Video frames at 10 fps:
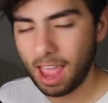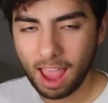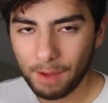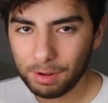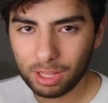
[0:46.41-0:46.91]

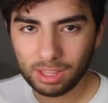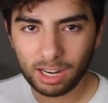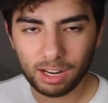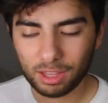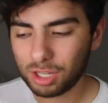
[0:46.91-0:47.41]
everything
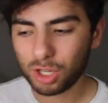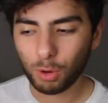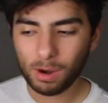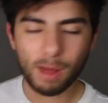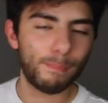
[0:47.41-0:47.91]
that the
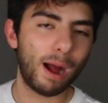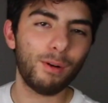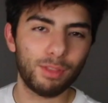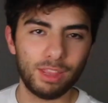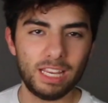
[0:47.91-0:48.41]
story
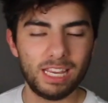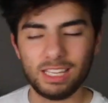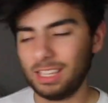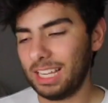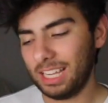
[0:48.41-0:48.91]
about the
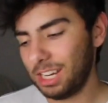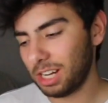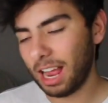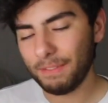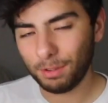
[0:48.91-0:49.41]
each
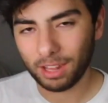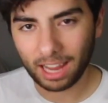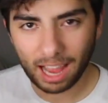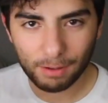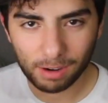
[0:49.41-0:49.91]
iPhone that I
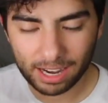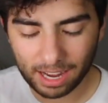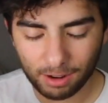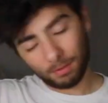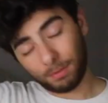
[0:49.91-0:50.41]
have right
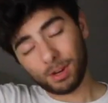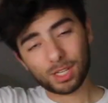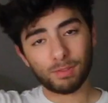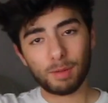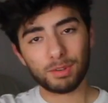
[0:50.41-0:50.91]
now. First
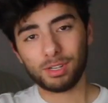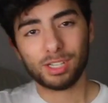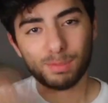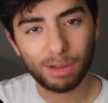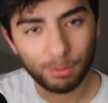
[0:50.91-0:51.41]
of all, I'm just going to
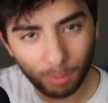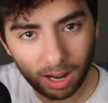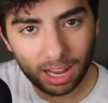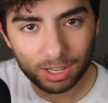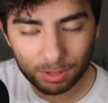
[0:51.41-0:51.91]
explain
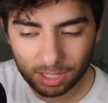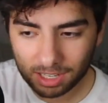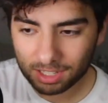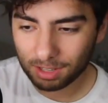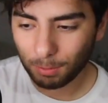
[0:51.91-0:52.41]
why I do
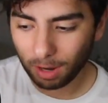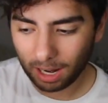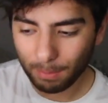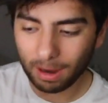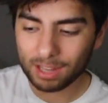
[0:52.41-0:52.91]
this, why
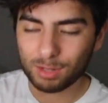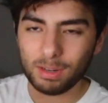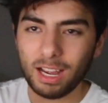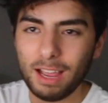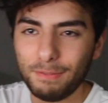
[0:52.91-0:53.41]
I buy so
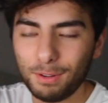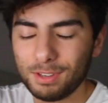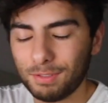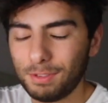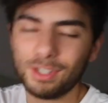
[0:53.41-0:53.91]
many
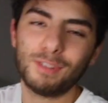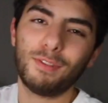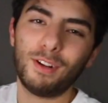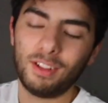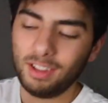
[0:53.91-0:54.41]
iPhones. First of
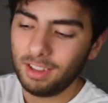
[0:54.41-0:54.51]
all,